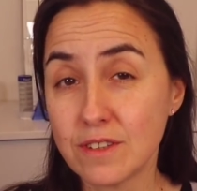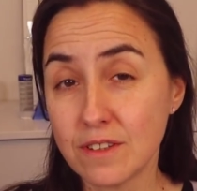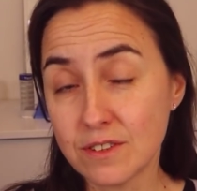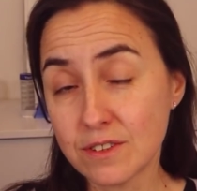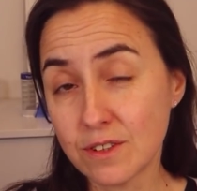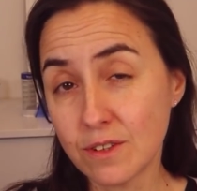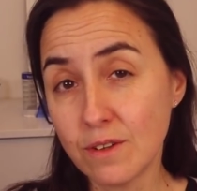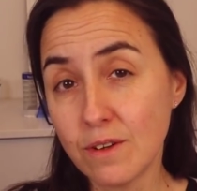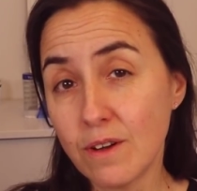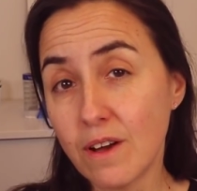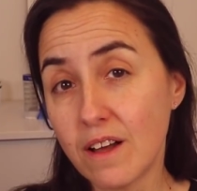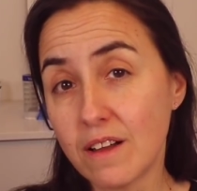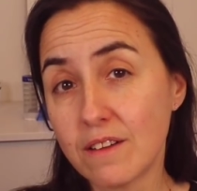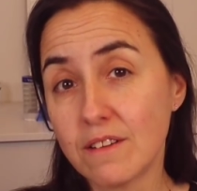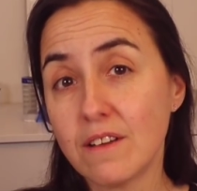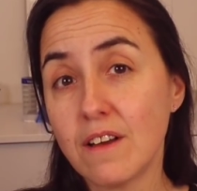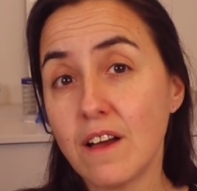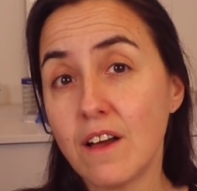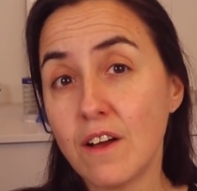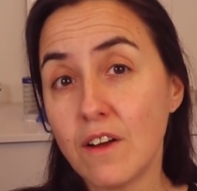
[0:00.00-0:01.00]

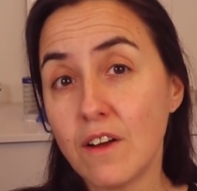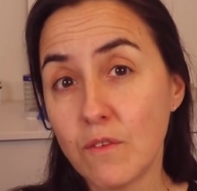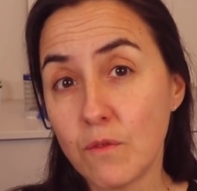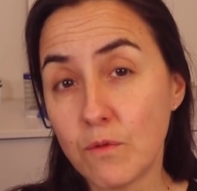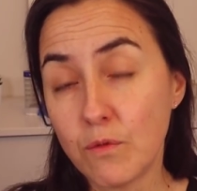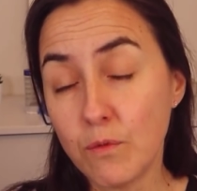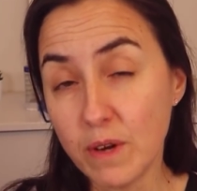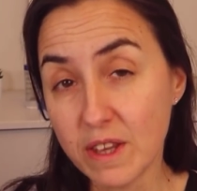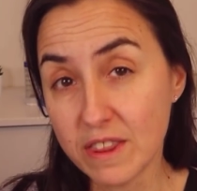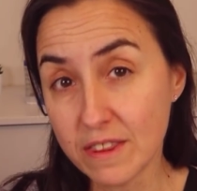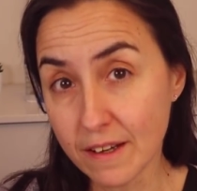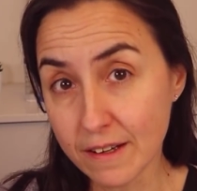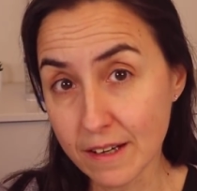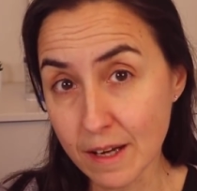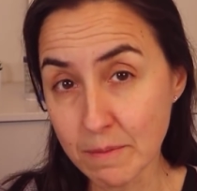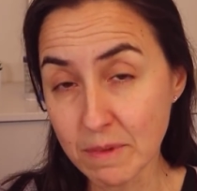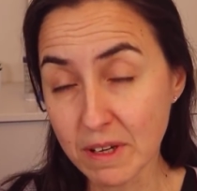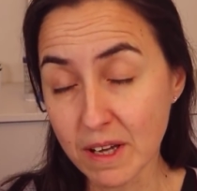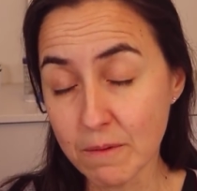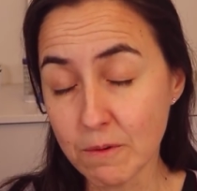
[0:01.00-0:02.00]
SQL with
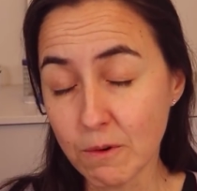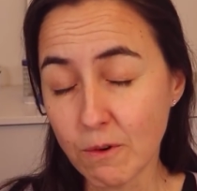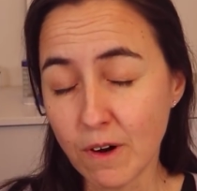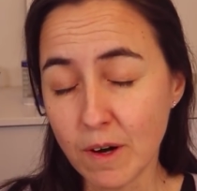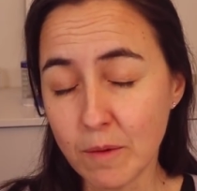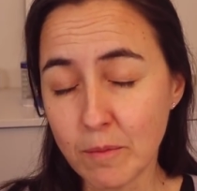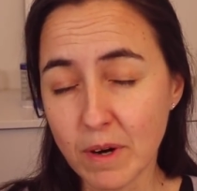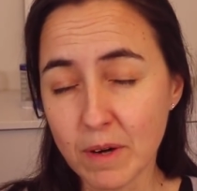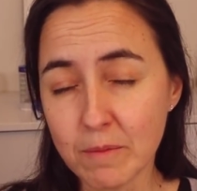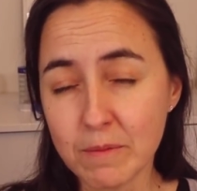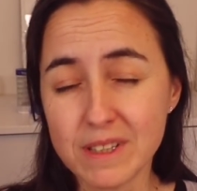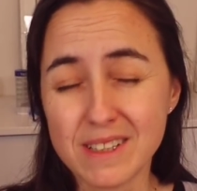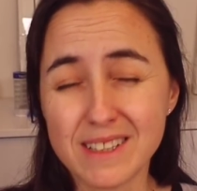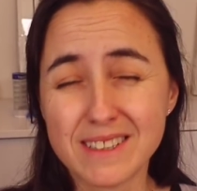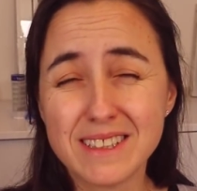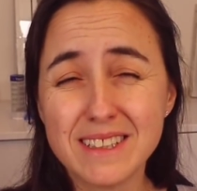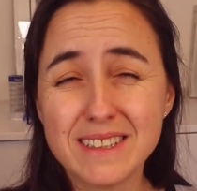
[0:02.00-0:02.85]
dynamic mQuery parameters.